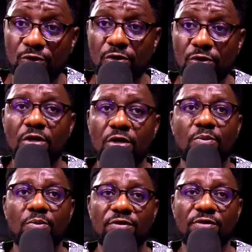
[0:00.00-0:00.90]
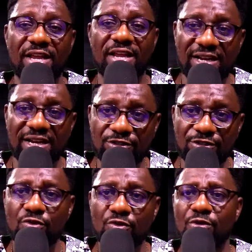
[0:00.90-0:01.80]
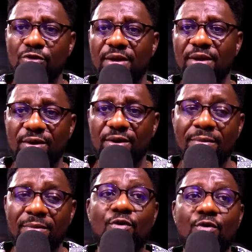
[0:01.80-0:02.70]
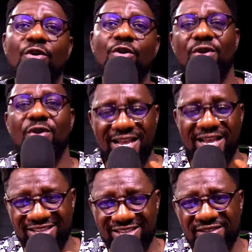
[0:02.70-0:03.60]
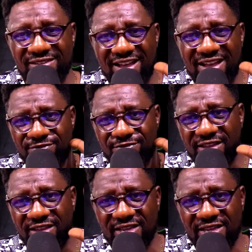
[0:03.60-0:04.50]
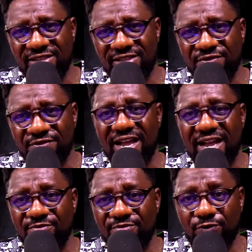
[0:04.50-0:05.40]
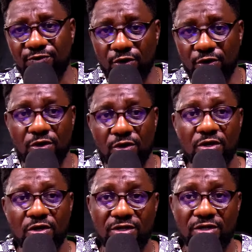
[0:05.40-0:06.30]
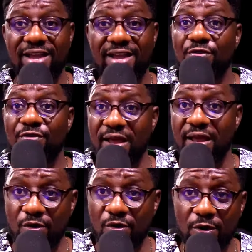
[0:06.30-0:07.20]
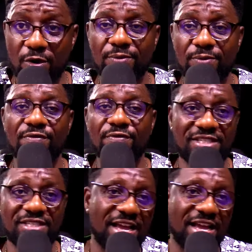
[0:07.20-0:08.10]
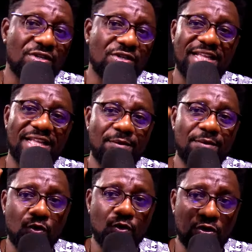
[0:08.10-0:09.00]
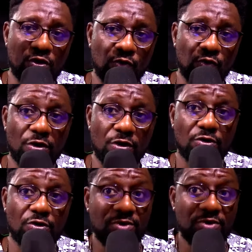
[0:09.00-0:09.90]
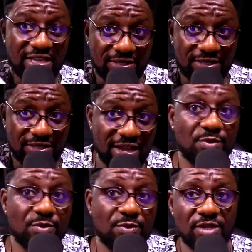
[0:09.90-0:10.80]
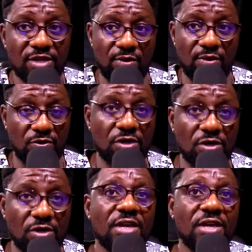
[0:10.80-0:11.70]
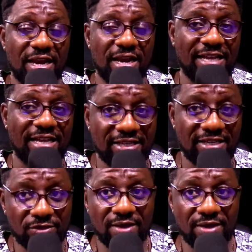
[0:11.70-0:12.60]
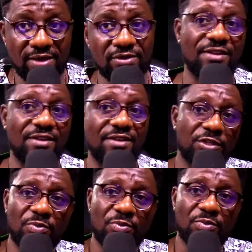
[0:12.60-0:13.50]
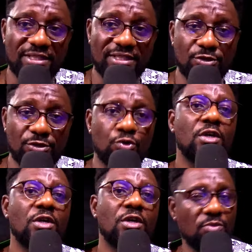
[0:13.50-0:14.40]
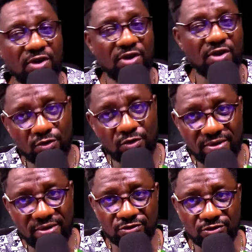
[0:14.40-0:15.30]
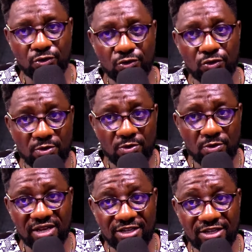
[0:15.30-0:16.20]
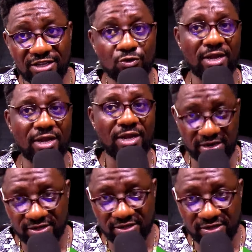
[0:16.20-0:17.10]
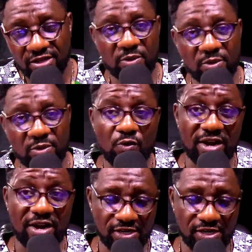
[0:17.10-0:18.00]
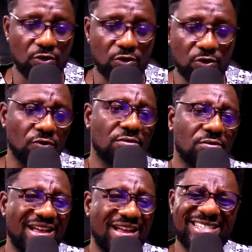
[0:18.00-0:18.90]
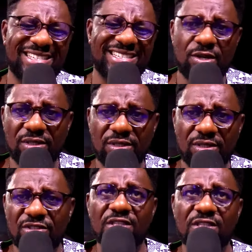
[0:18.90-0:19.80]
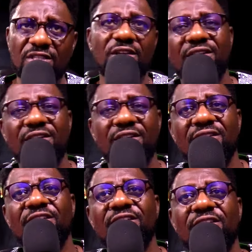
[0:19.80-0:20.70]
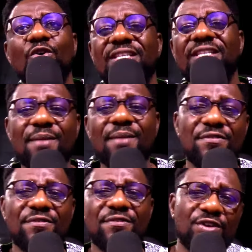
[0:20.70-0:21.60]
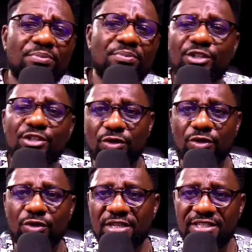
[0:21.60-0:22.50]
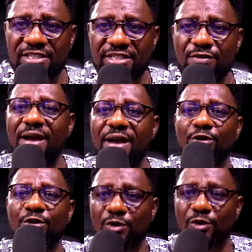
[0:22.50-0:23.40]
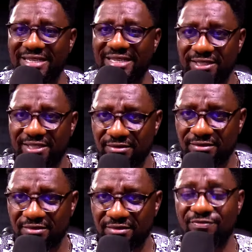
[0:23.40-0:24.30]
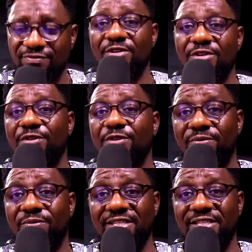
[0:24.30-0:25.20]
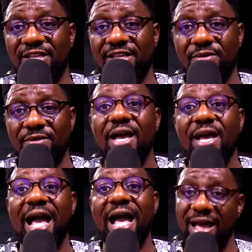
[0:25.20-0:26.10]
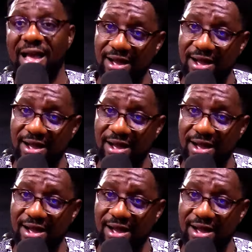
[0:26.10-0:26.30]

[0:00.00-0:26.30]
But if you're in the classroom or you're in my one-on-one are saved. They have a different archive portfolio. That even when I come up, the first thing I do is I type one-on-one, so it brings out everybody in my one-on-one, and I start attending to them. That the first people I attend to before I go back to people in the classroom and then people who I really don't know. And that's how I do it. It's not the only time I feel pressured is if I'm not on my seat, if I'm not in front of my system. Aha,